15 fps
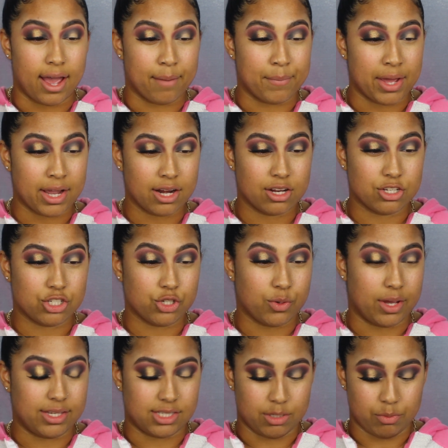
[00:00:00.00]
not going to
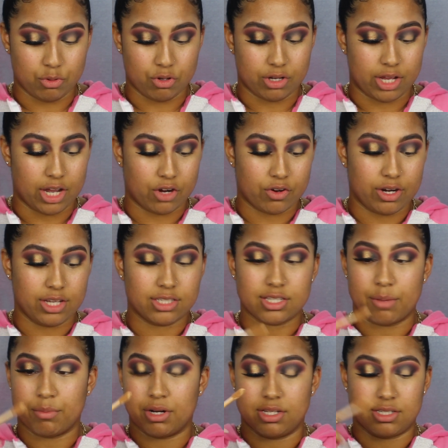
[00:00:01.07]
do a typical cut
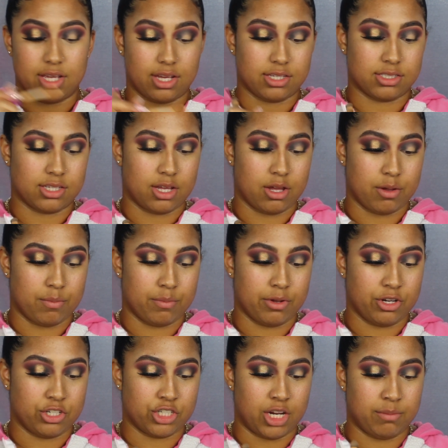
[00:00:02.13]
crease. I'm going to take some
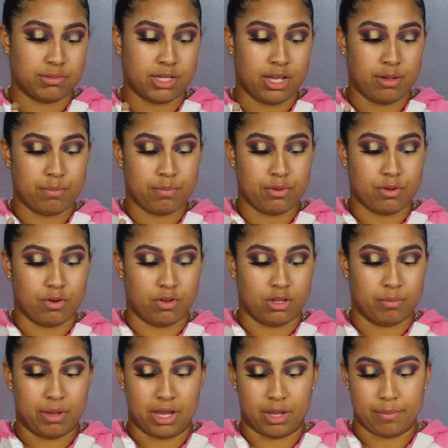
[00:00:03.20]
Shape Tape on
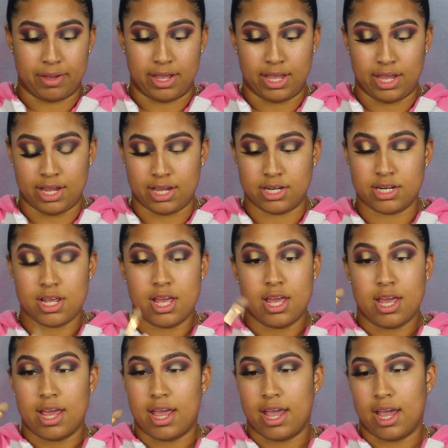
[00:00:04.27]
the back of my hand
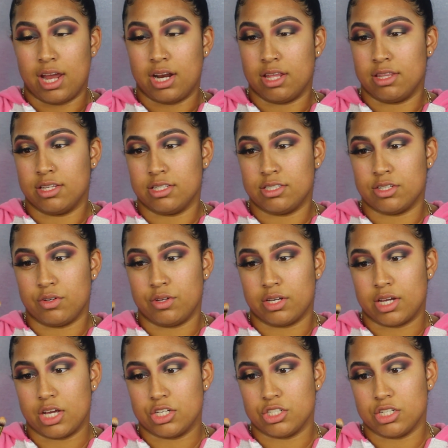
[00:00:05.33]
and this Sonia
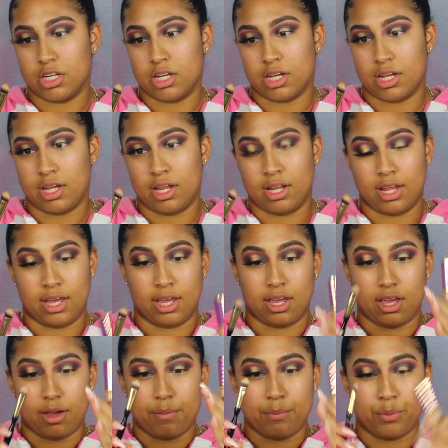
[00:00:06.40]
Keshik
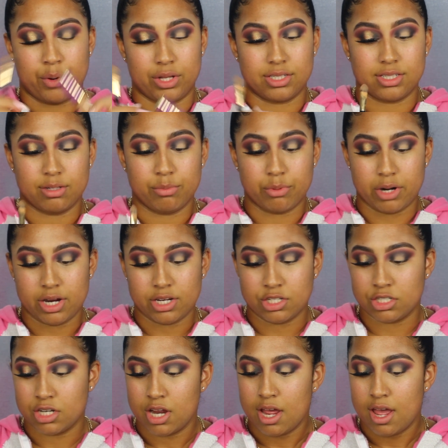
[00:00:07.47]
like pointed
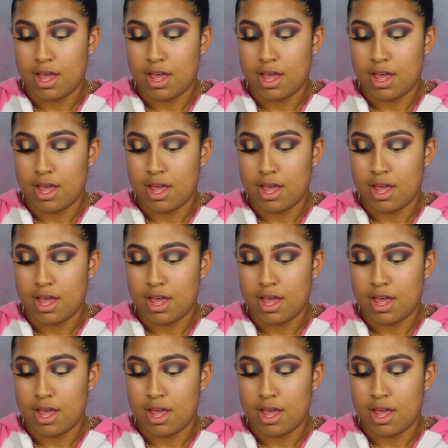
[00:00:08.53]
brush.